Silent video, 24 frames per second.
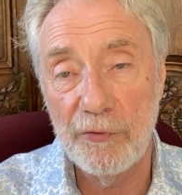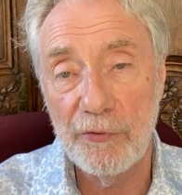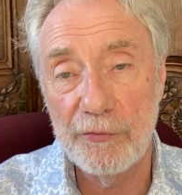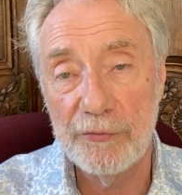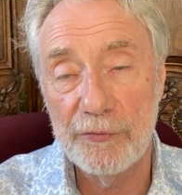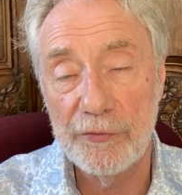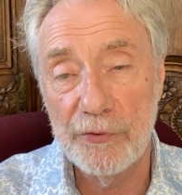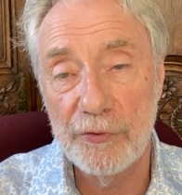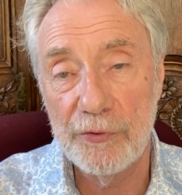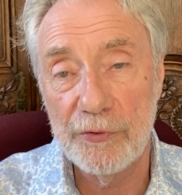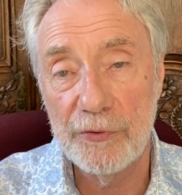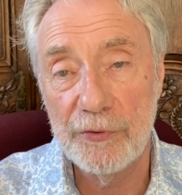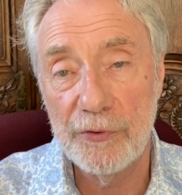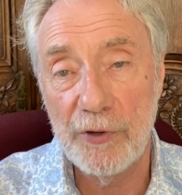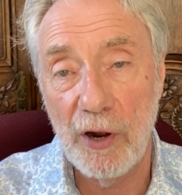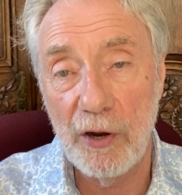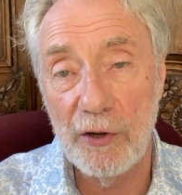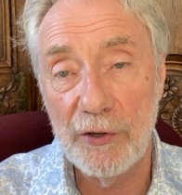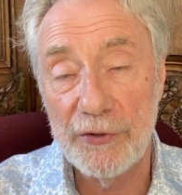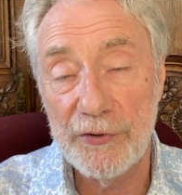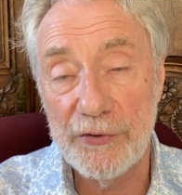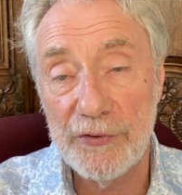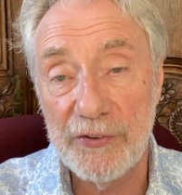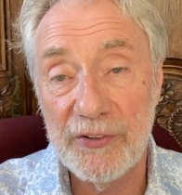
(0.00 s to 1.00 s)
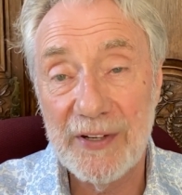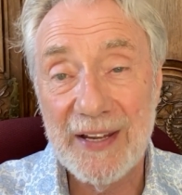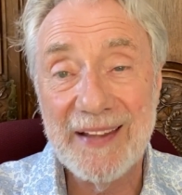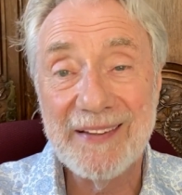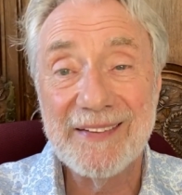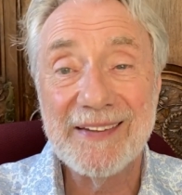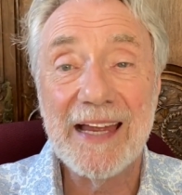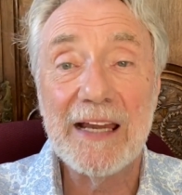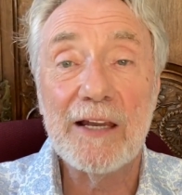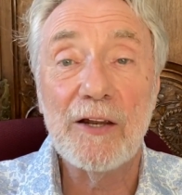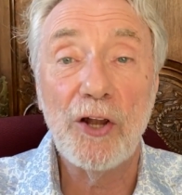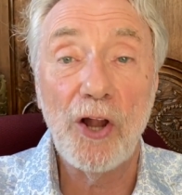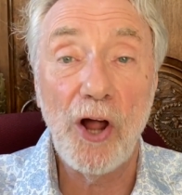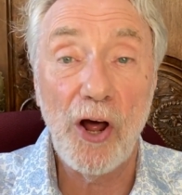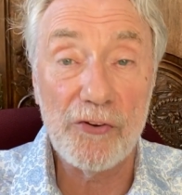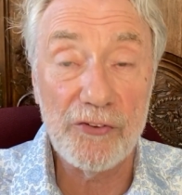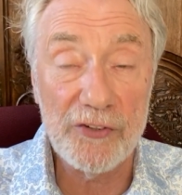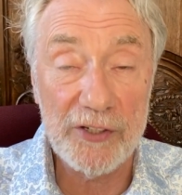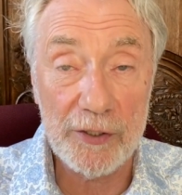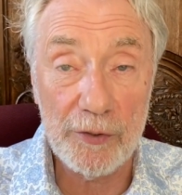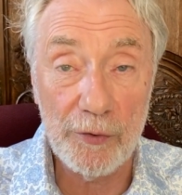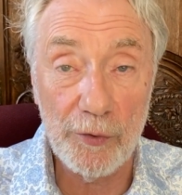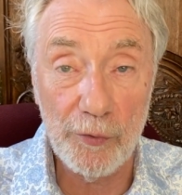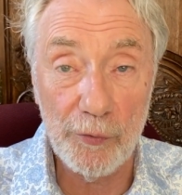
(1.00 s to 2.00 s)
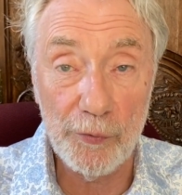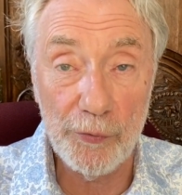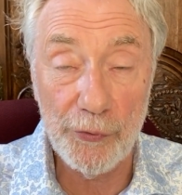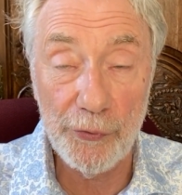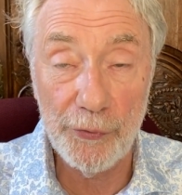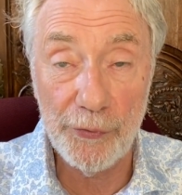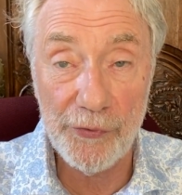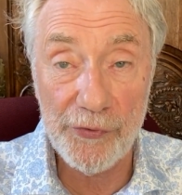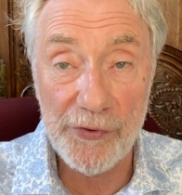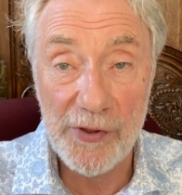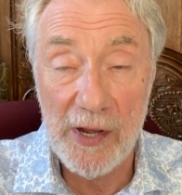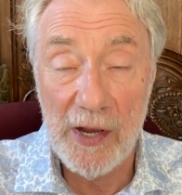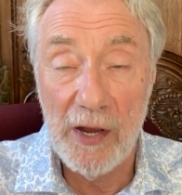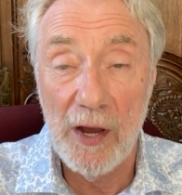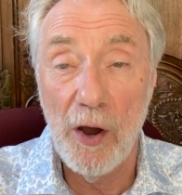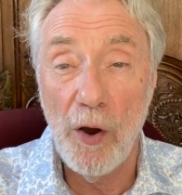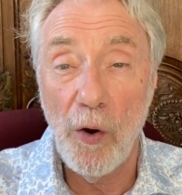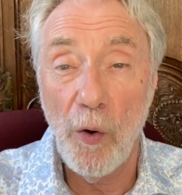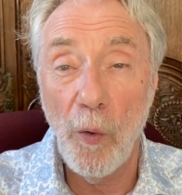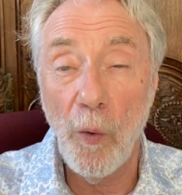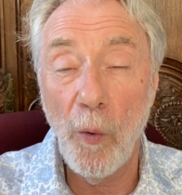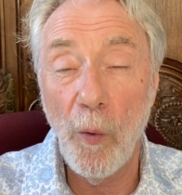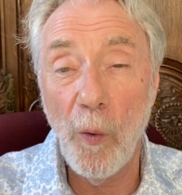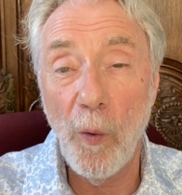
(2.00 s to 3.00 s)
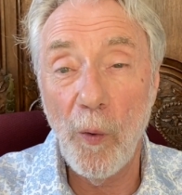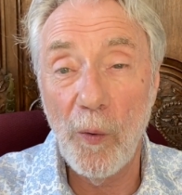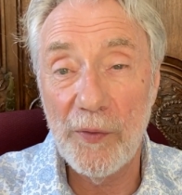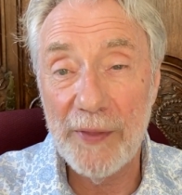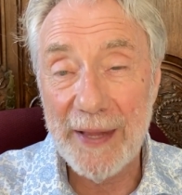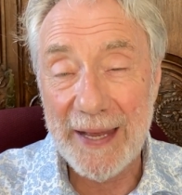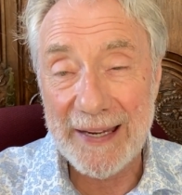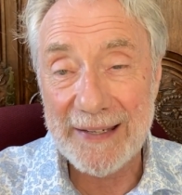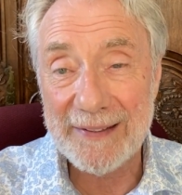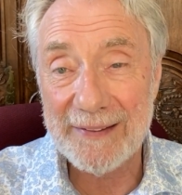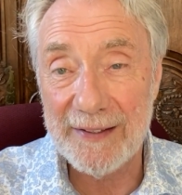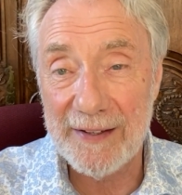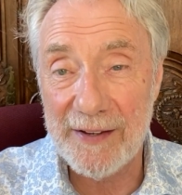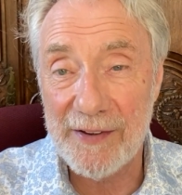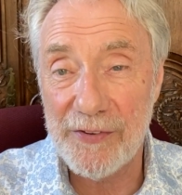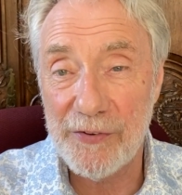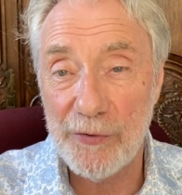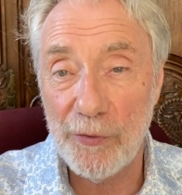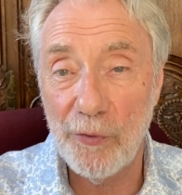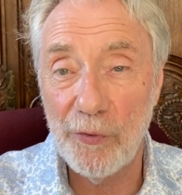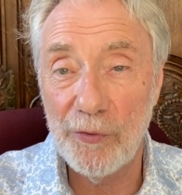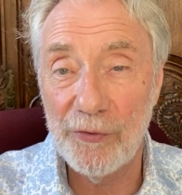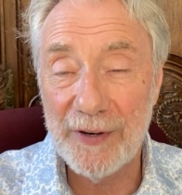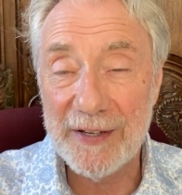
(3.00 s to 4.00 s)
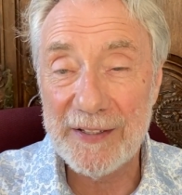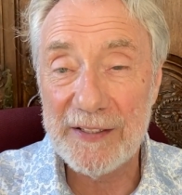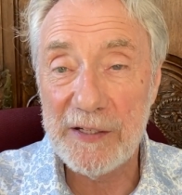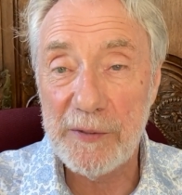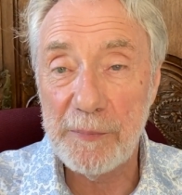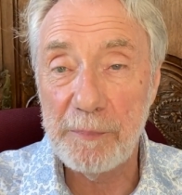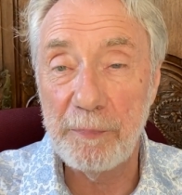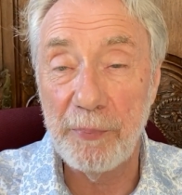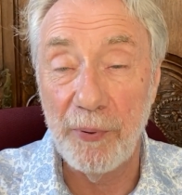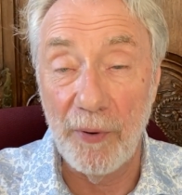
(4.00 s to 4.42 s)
knowledge, and then logical rules. All that is already